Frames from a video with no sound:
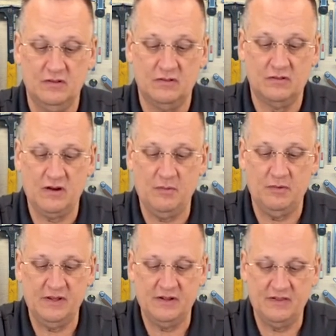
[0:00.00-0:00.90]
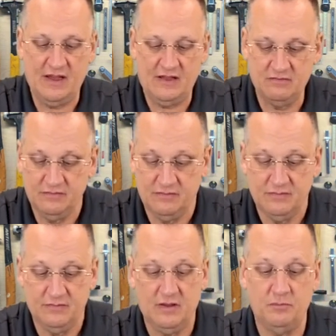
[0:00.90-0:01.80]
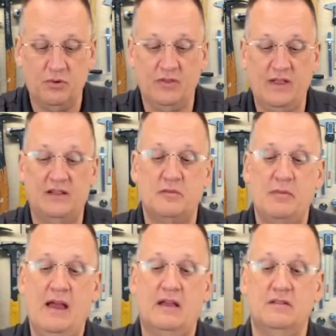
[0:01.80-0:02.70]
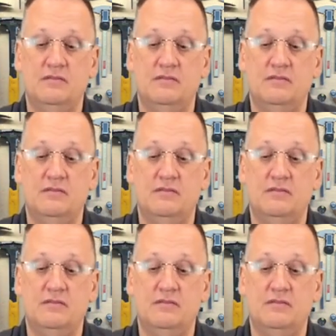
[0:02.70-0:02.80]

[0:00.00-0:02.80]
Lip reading: grab on the end of that, and pull that out the back.